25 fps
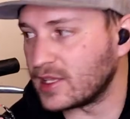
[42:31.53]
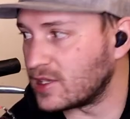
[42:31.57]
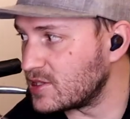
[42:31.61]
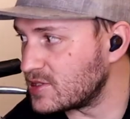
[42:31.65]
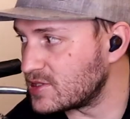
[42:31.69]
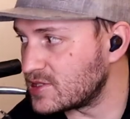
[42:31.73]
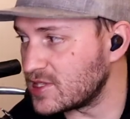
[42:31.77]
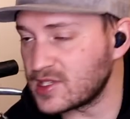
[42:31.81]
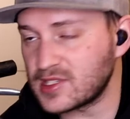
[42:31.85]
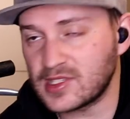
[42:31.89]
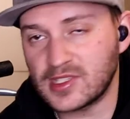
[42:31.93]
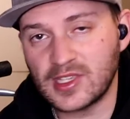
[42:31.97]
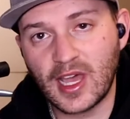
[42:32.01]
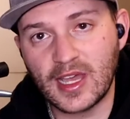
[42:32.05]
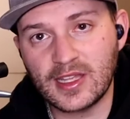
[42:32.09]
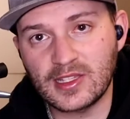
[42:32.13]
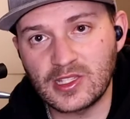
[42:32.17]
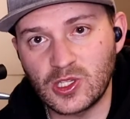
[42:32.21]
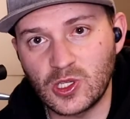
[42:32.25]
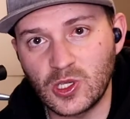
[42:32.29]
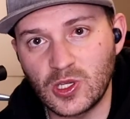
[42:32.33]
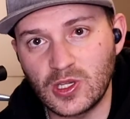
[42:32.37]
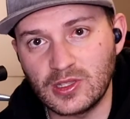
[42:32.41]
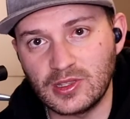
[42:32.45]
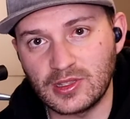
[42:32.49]
because this side's
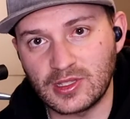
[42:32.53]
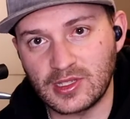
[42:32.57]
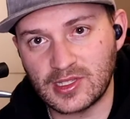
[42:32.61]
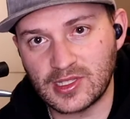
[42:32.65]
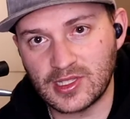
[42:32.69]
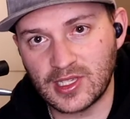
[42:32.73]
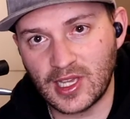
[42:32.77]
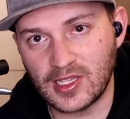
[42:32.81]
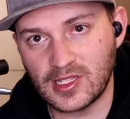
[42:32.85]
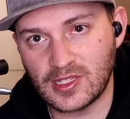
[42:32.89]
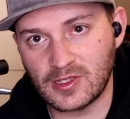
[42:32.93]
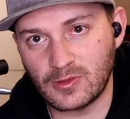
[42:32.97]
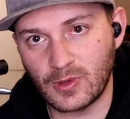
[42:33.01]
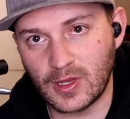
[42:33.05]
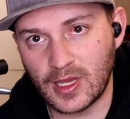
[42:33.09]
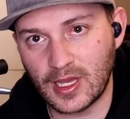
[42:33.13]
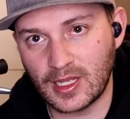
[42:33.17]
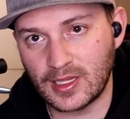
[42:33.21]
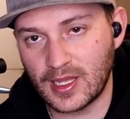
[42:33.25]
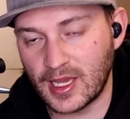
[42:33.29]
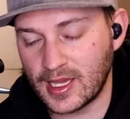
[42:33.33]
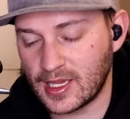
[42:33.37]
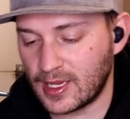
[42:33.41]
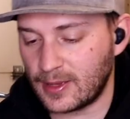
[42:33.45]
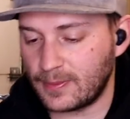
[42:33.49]
good and this side's the way I
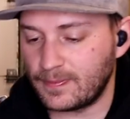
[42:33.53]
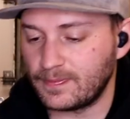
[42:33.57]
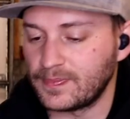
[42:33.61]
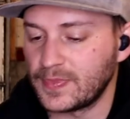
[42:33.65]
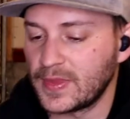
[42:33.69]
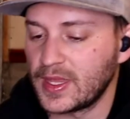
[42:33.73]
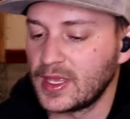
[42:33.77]
like it.